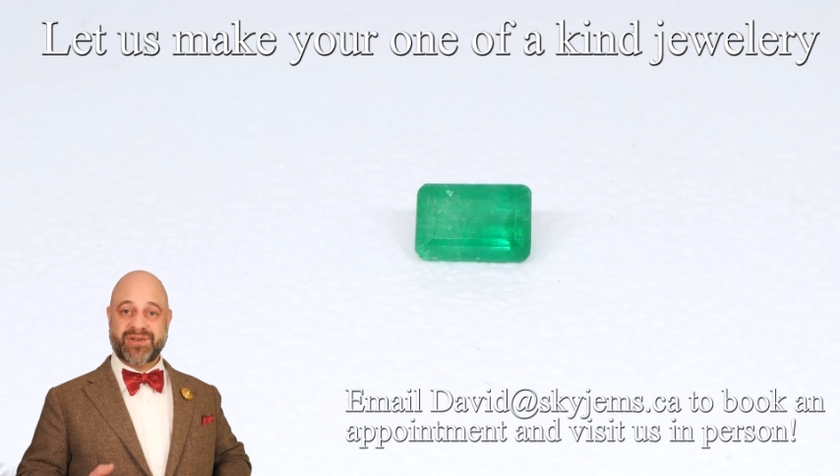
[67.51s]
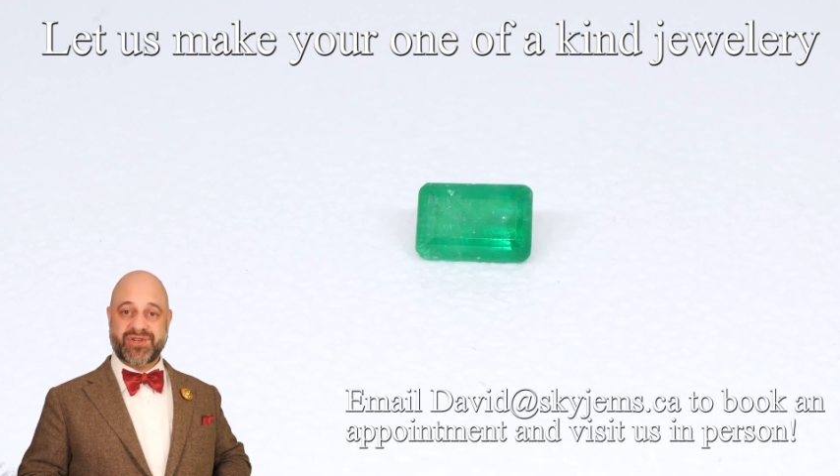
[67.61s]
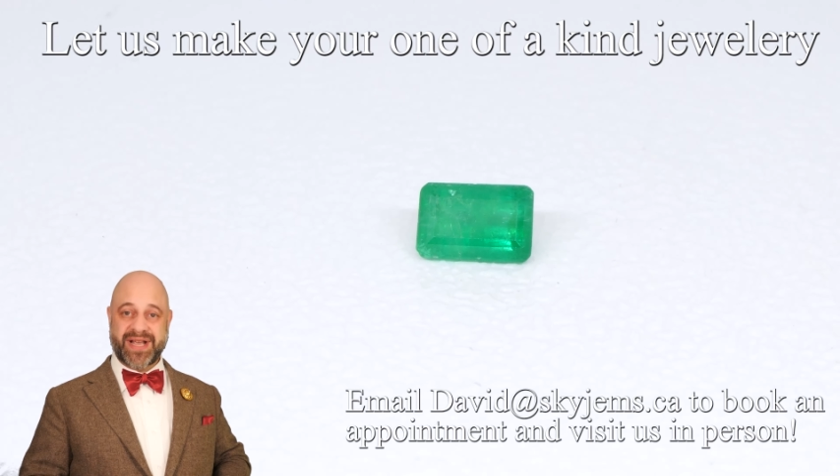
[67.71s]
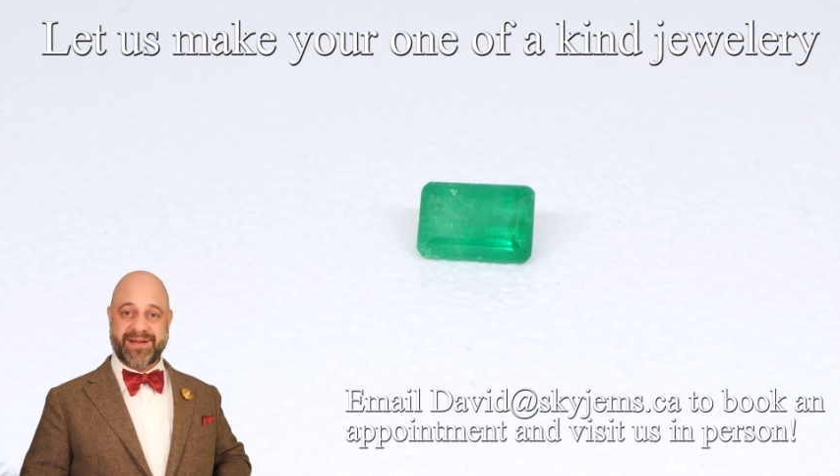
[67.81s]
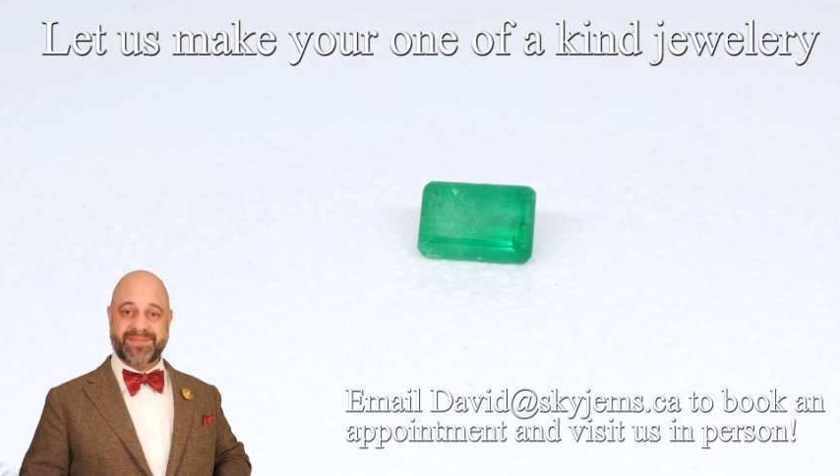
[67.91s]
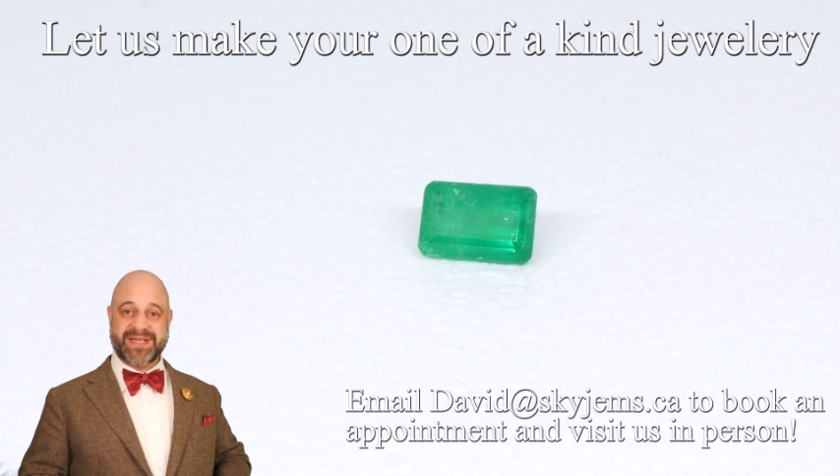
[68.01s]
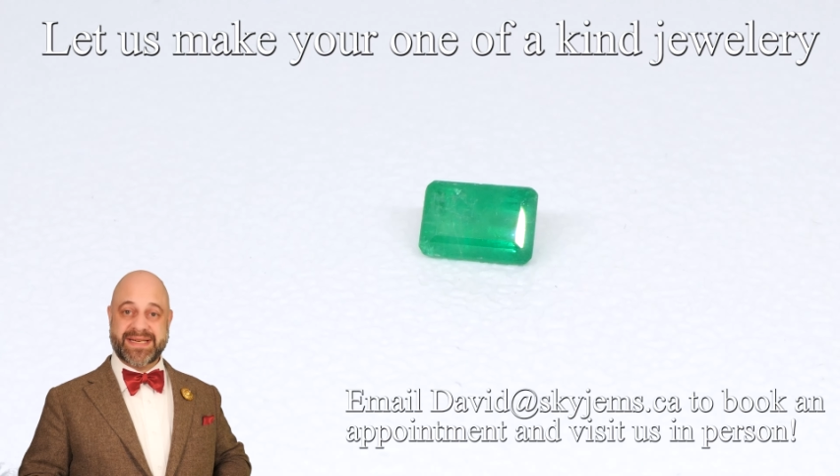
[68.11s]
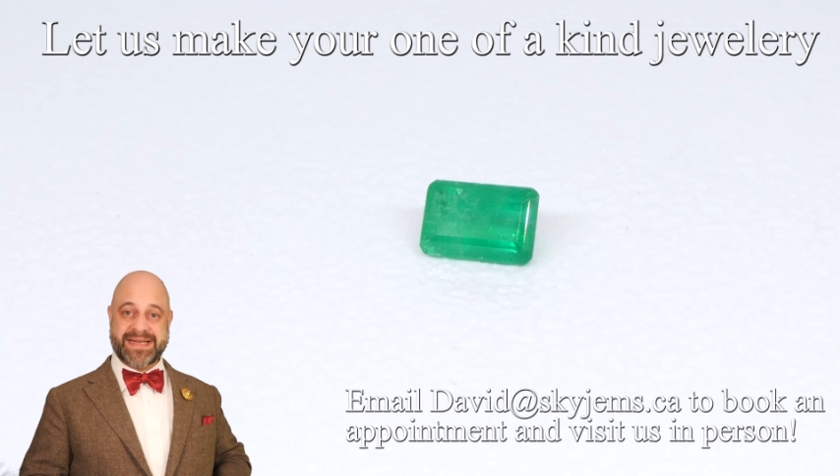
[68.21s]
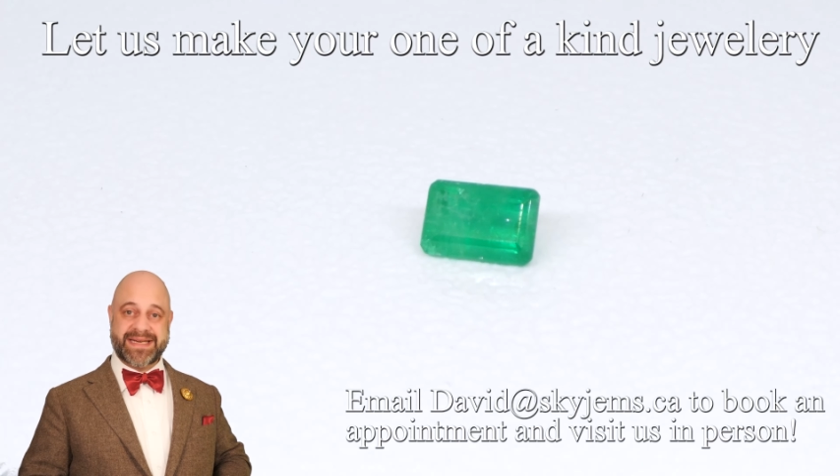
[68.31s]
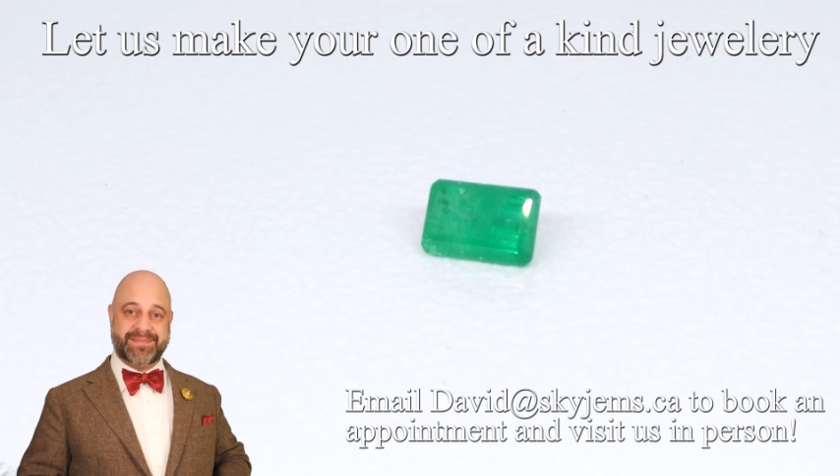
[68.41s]
gems
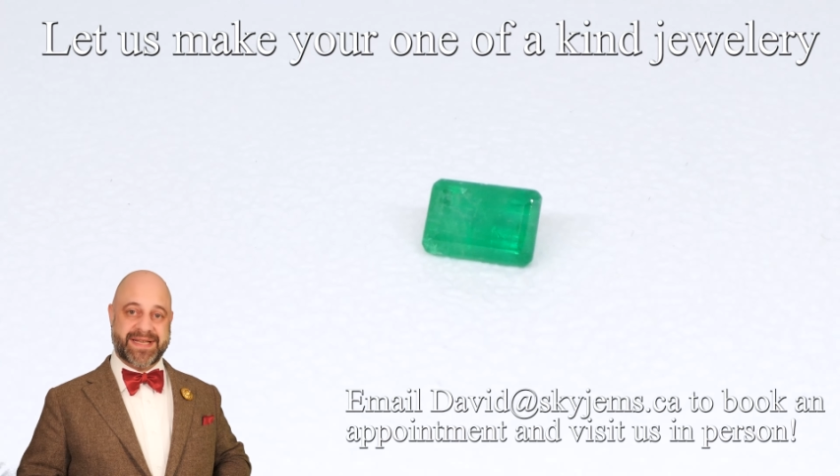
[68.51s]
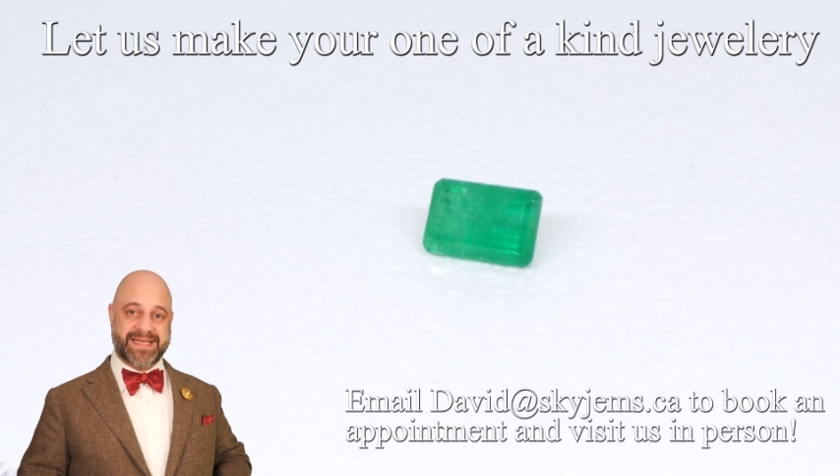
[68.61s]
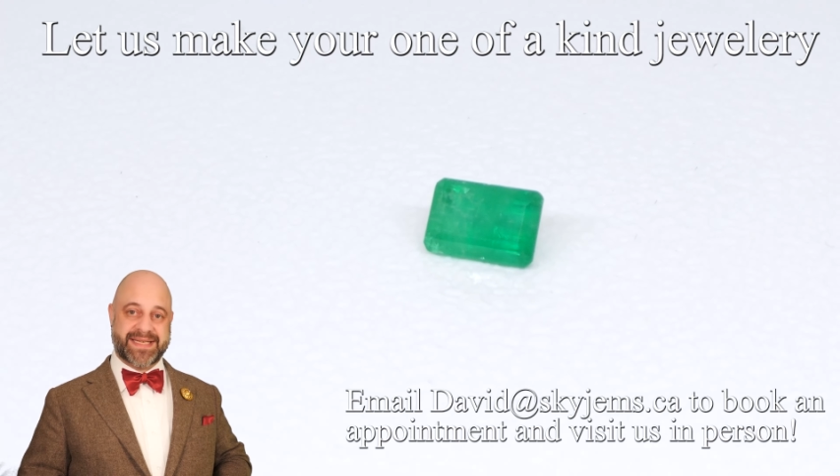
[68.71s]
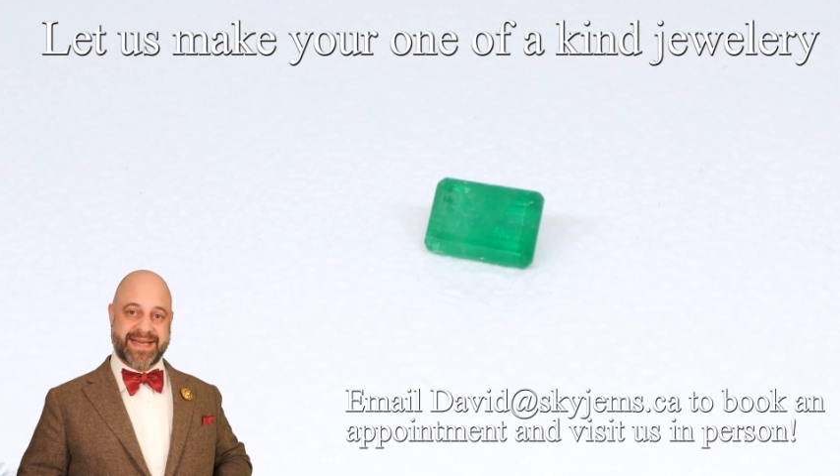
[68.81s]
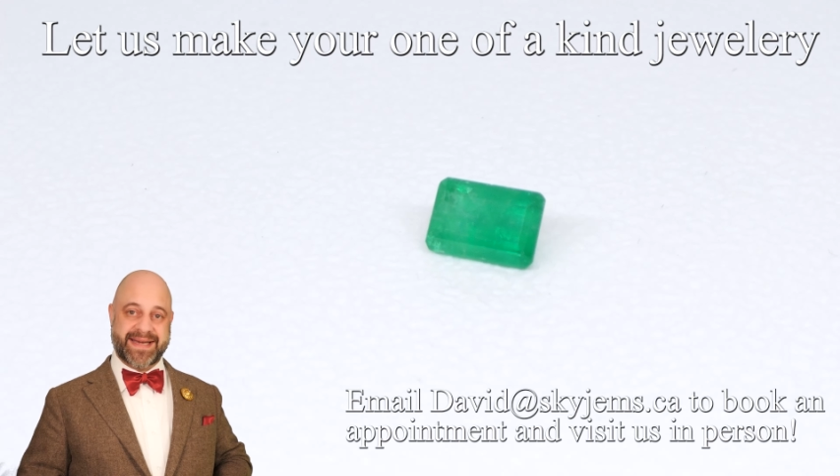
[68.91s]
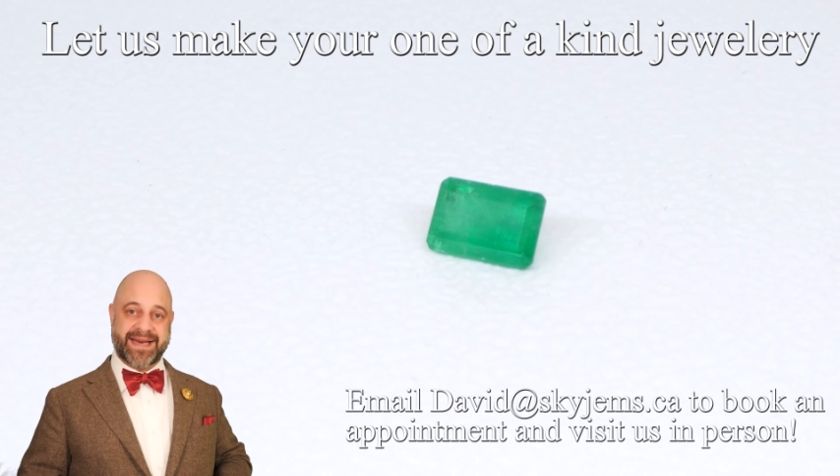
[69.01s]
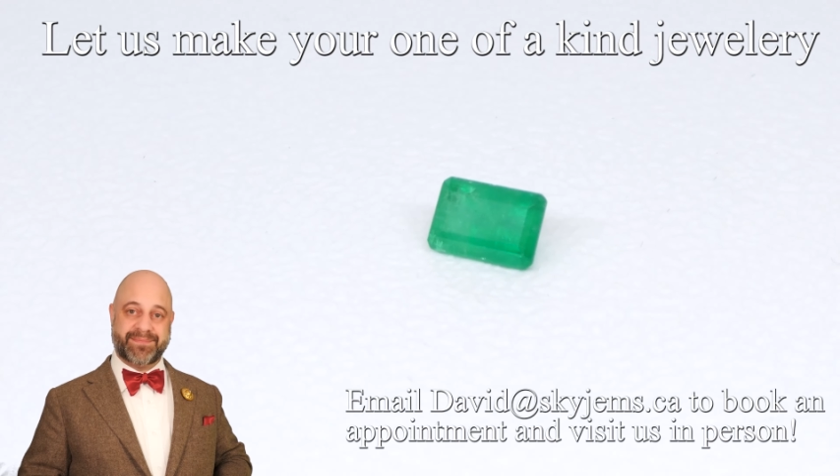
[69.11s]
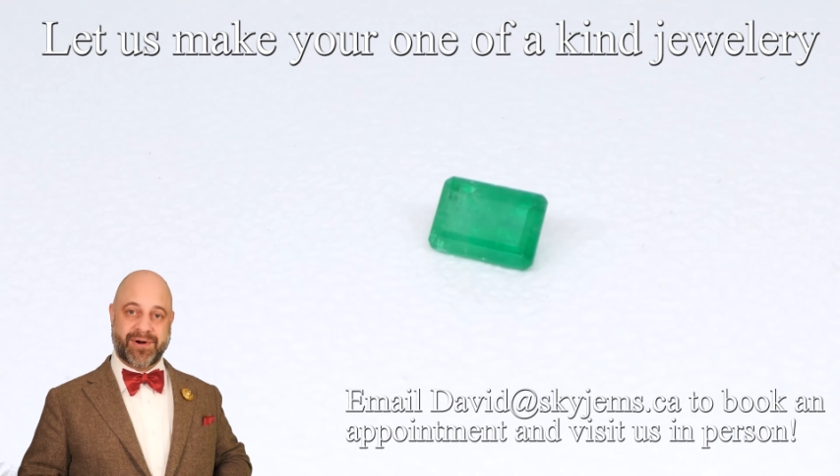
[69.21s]
need to be seen in